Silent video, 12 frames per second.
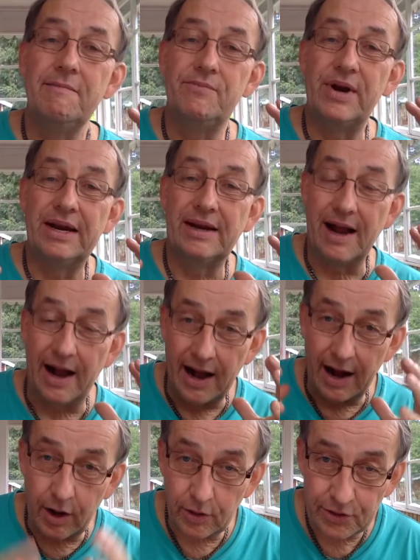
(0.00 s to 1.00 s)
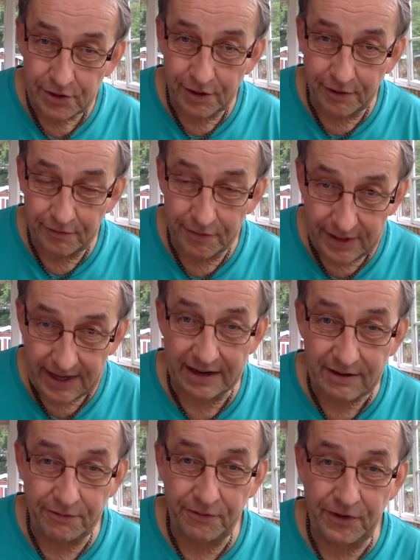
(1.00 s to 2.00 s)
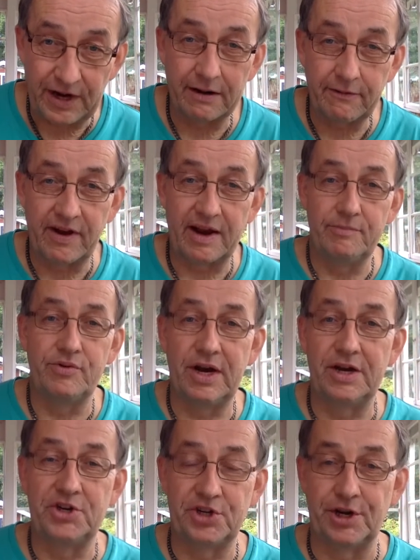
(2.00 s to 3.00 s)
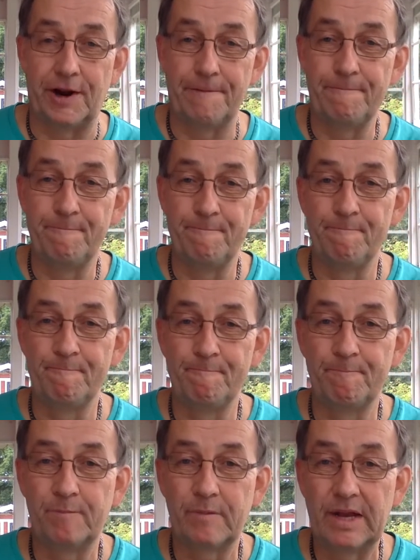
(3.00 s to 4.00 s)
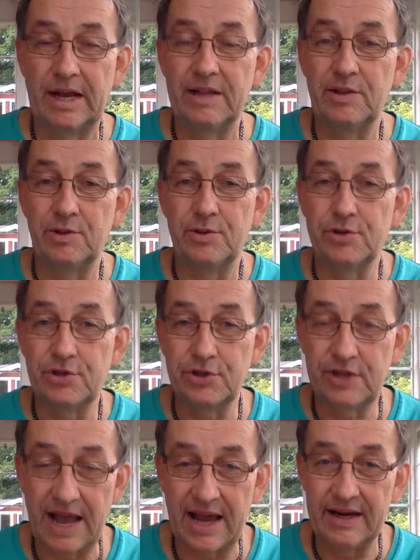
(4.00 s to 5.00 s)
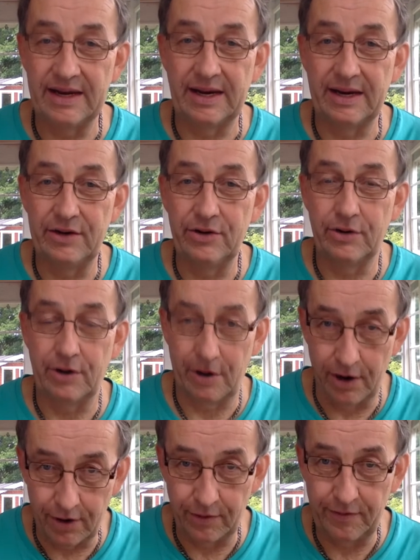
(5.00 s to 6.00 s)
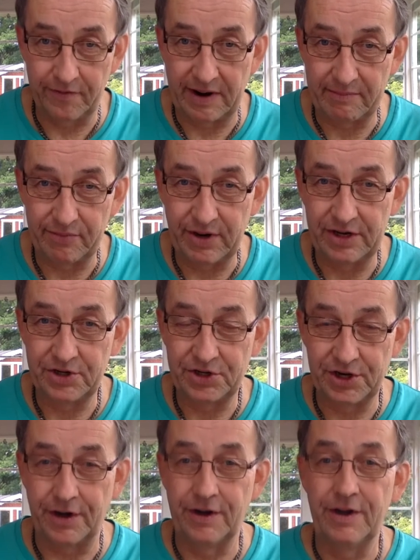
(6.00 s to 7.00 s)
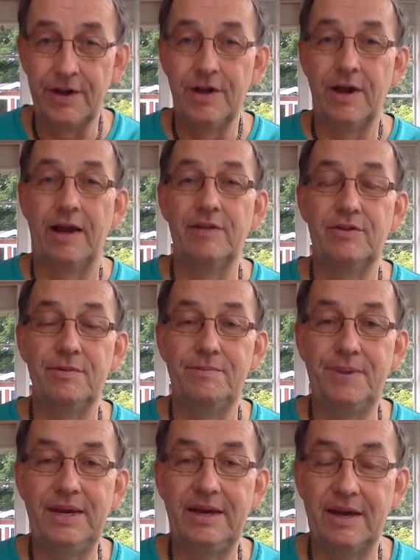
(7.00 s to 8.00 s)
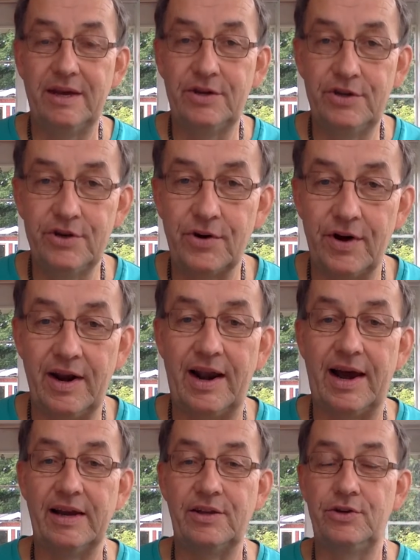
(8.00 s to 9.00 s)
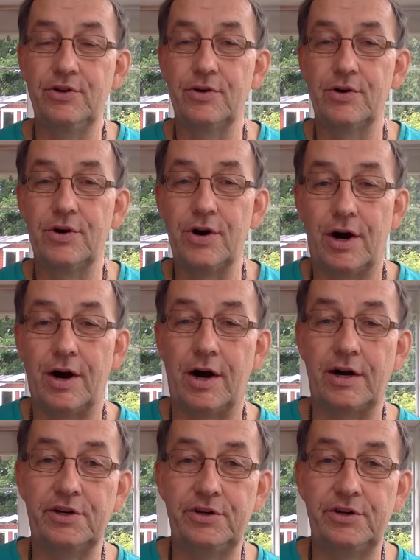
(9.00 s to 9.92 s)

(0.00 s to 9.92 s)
break out of that fear vibration and to stand in your own vibration and to be in your light, your heart,